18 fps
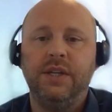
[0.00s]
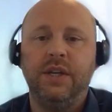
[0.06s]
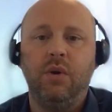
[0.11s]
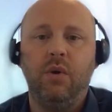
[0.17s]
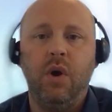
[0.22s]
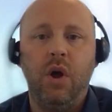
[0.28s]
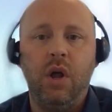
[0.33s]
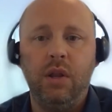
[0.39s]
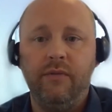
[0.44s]
you know,
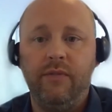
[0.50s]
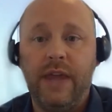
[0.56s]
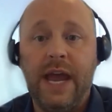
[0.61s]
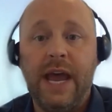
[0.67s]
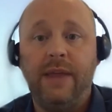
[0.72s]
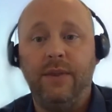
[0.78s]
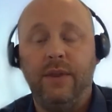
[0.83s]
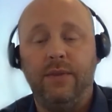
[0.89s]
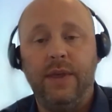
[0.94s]
all of
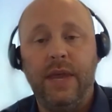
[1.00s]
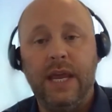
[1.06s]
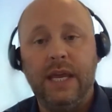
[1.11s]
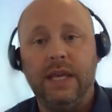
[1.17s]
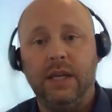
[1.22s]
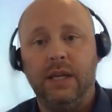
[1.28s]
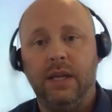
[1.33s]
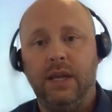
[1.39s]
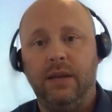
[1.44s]
that that they
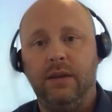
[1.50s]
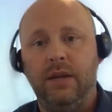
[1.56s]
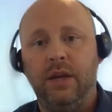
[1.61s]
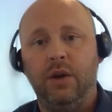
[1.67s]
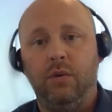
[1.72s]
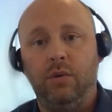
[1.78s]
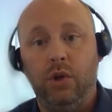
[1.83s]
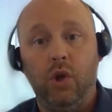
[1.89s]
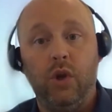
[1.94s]
can, you
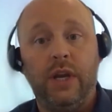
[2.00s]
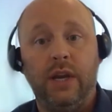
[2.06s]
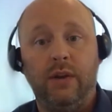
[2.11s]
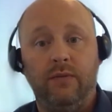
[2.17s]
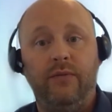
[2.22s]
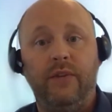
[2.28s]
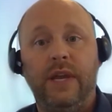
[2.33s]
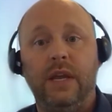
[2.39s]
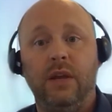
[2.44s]
know, look
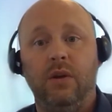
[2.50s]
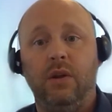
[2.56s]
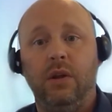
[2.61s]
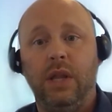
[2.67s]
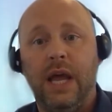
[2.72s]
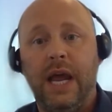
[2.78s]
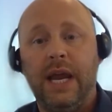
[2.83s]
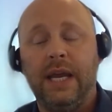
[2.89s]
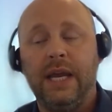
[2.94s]
and feel
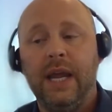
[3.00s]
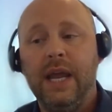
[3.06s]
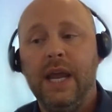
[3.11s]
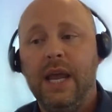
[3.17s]
like